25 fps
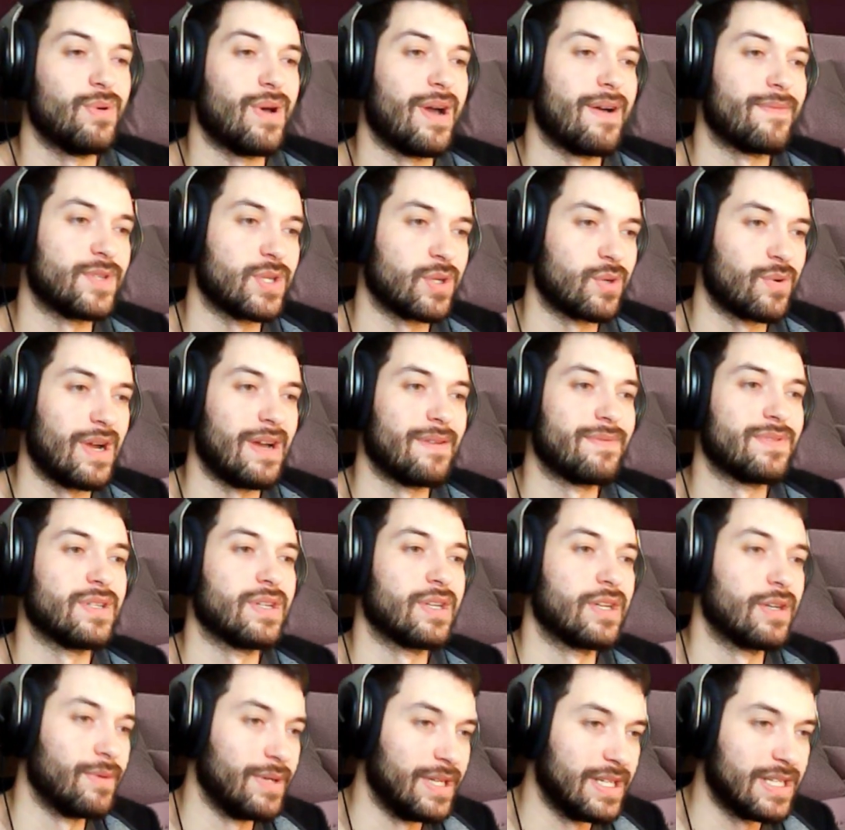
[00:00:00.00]
You have to craft
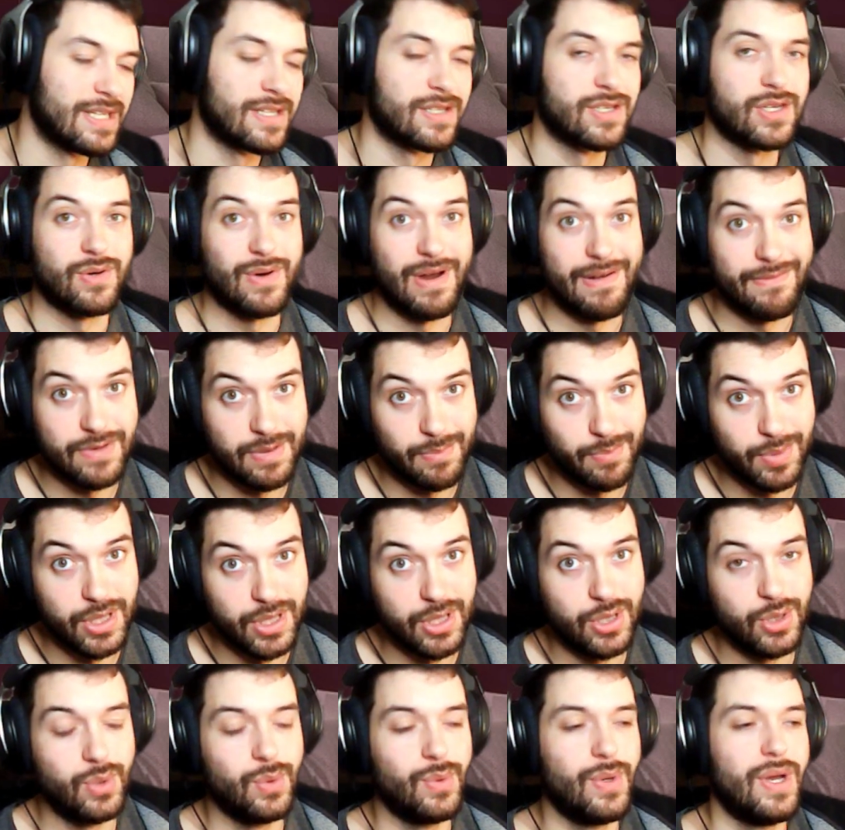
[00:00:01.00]
a green to craft a
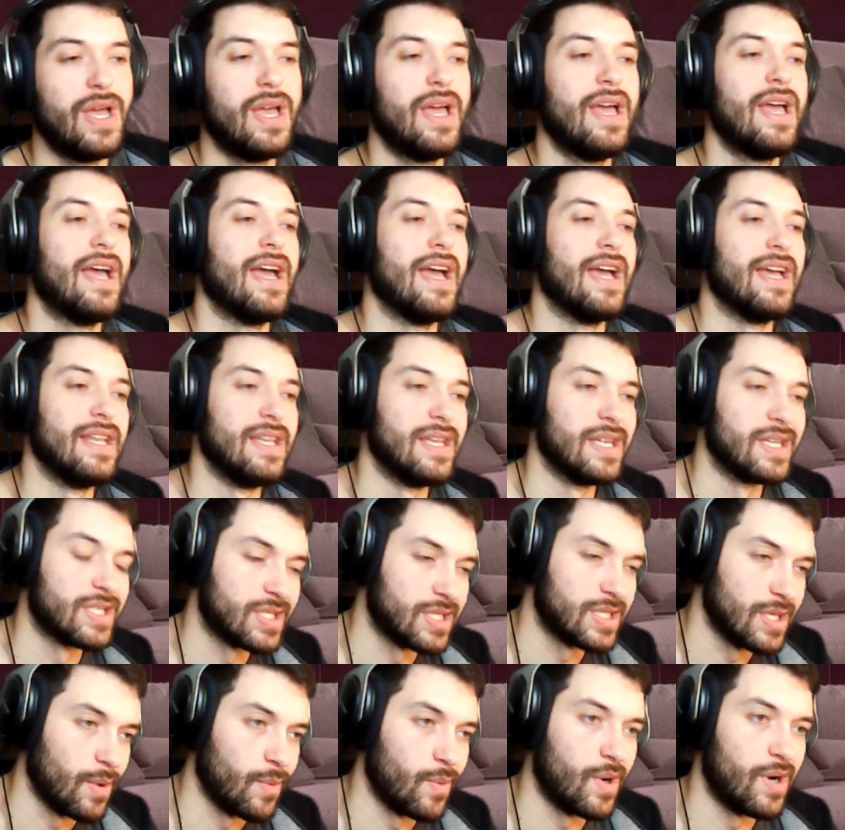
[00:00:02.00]
blue, and
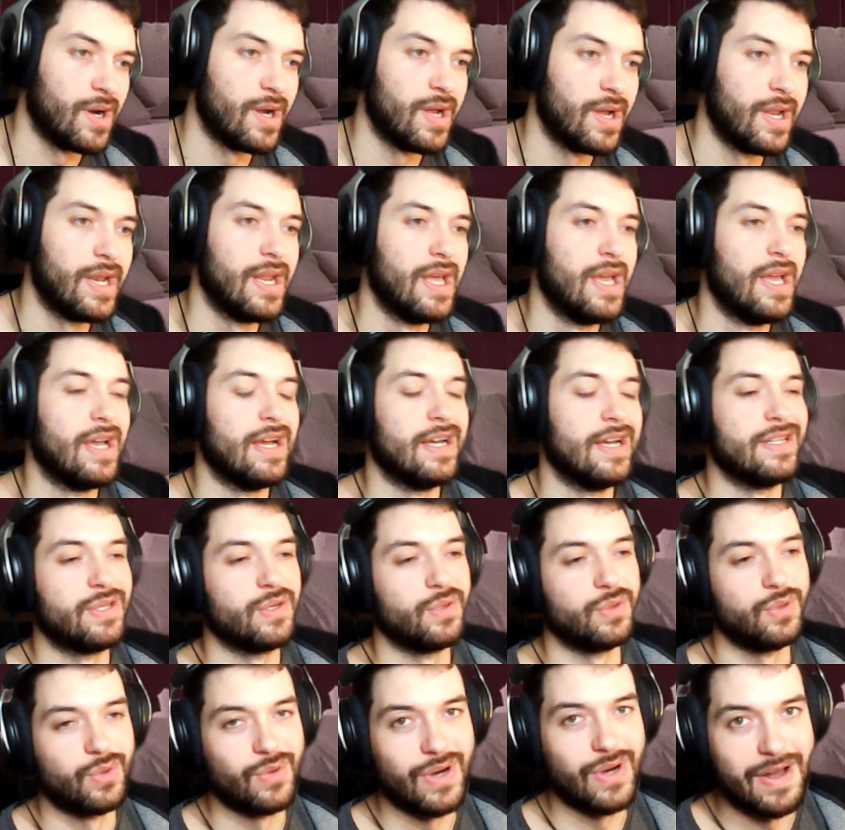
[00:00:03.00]
so on
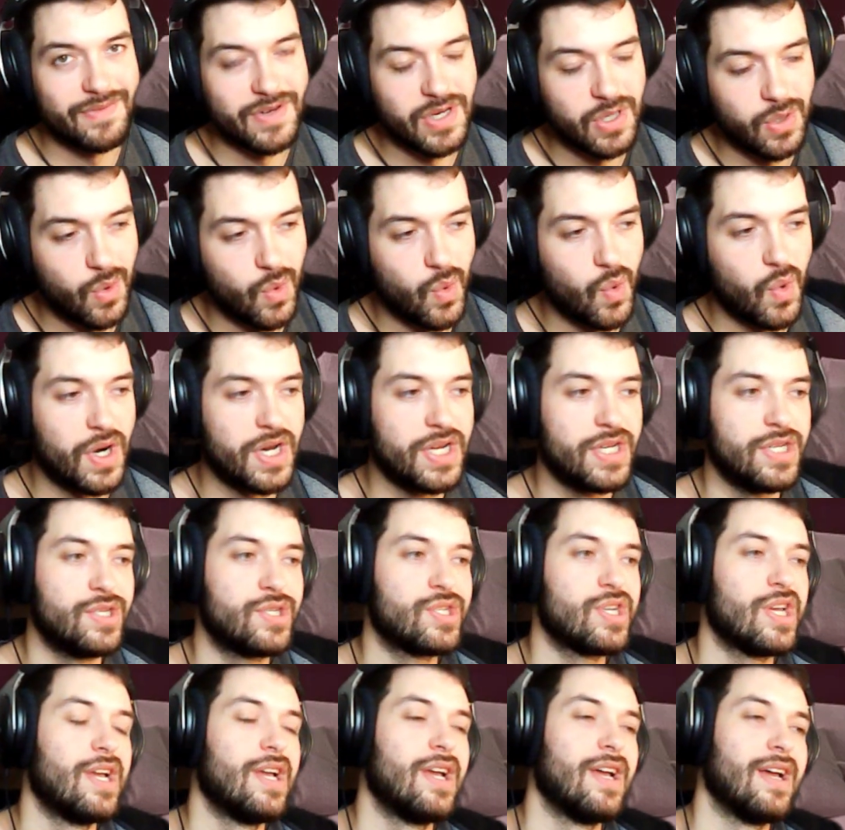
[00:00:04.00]
until you craft an
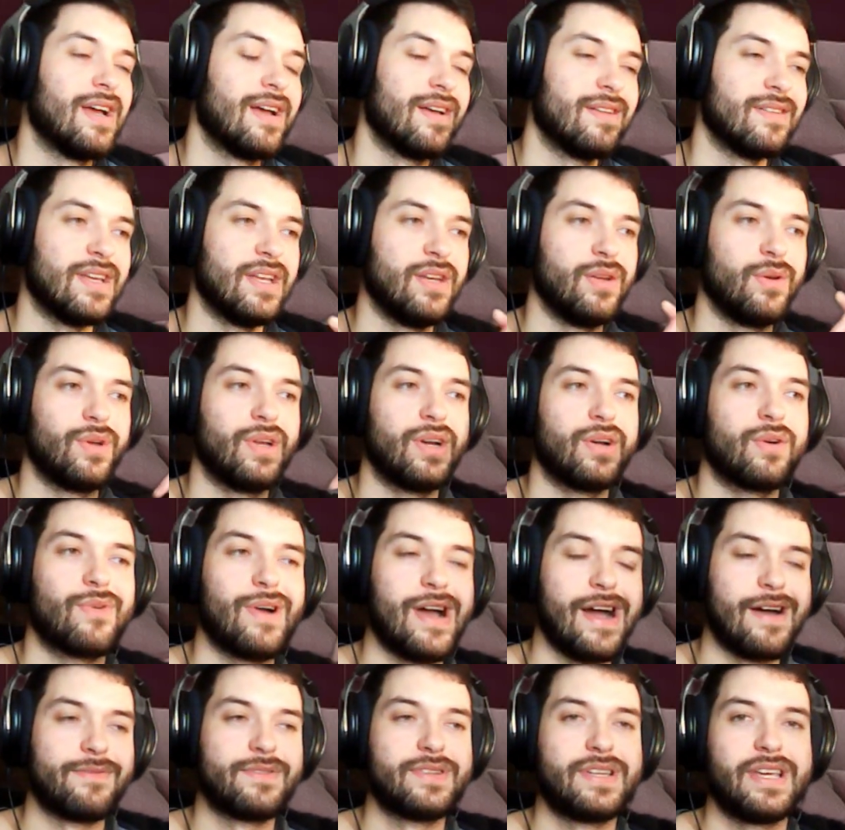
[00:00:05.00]
orange, and then you can
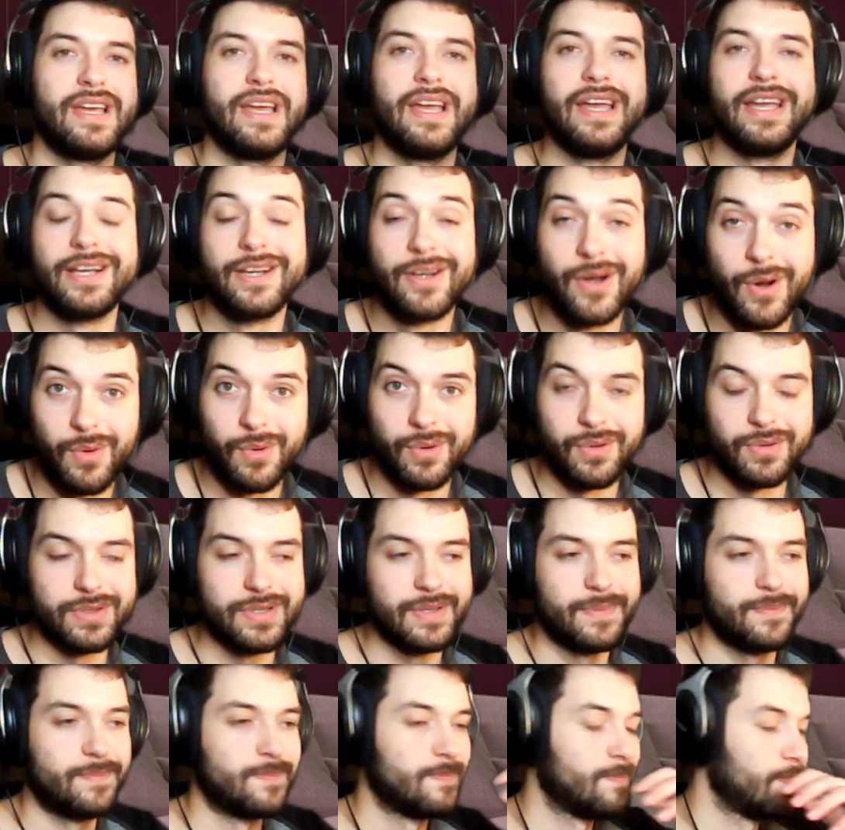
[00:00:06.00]
craft a
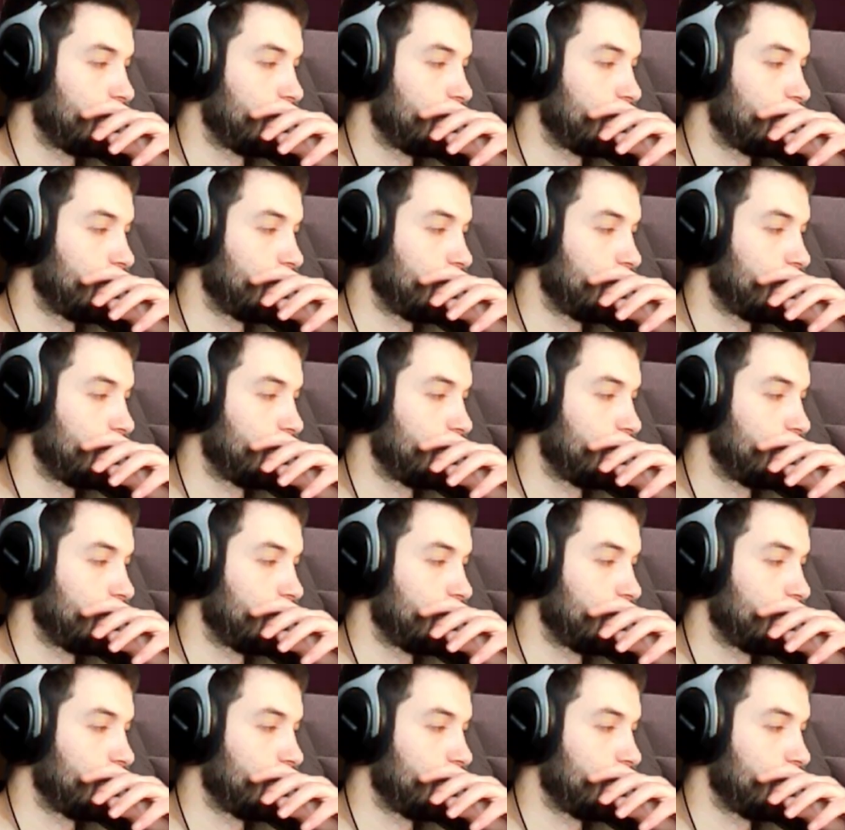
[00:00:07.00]
gold.